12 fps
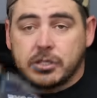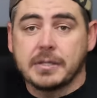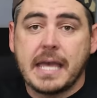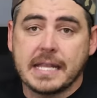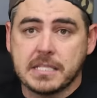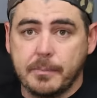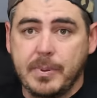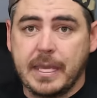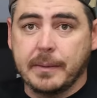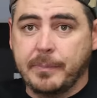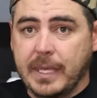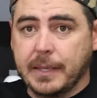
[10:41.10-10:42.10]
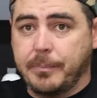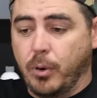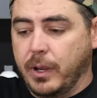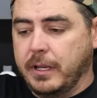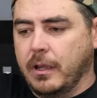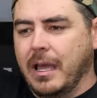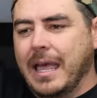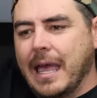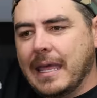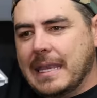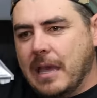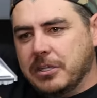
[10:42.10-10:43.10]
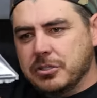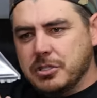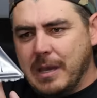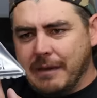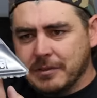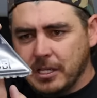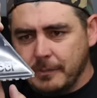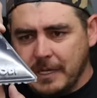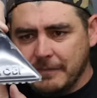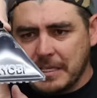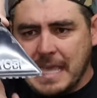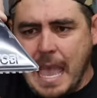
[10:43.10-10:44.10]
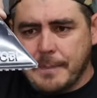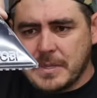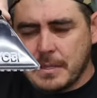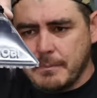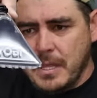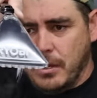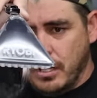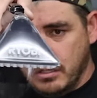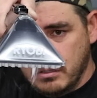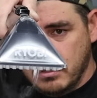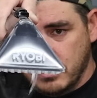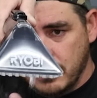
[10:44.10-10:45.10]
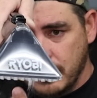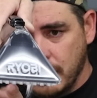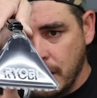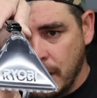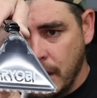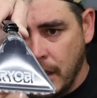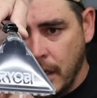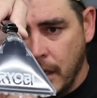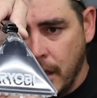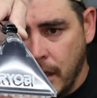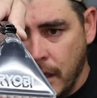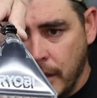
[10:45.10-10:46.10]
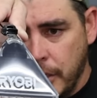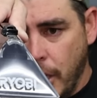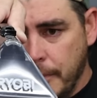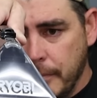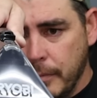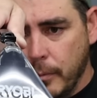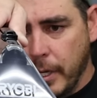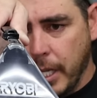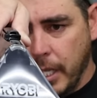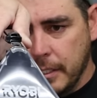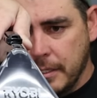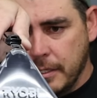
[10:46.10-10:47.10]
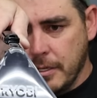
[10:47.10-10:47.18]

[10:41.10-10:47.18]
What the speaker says: So that's a big, big point. Now, you do have a little bit of a gap in the middle. Nope, we're good.